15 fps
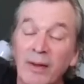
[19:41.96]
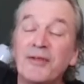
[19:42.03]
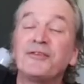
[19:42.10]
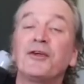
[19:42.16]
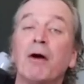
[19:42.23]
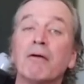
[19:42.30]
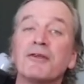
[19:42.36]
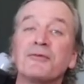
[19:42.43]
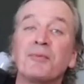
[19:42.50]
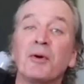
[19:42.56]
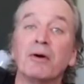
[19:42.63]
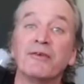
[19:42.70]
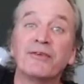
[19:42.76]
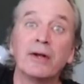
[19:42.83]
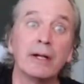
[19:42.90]
you go, that's the hardest
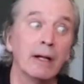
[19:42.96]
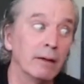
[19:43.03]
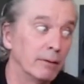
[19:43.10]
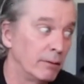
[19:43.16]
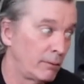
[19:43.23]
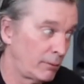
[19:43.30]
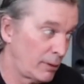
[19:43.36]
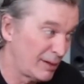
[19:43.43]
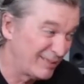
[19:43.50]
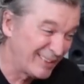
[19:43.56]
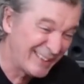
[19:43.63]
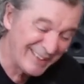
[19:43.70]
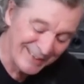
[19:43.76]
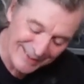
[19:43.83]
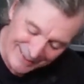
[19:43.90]
part is getting it.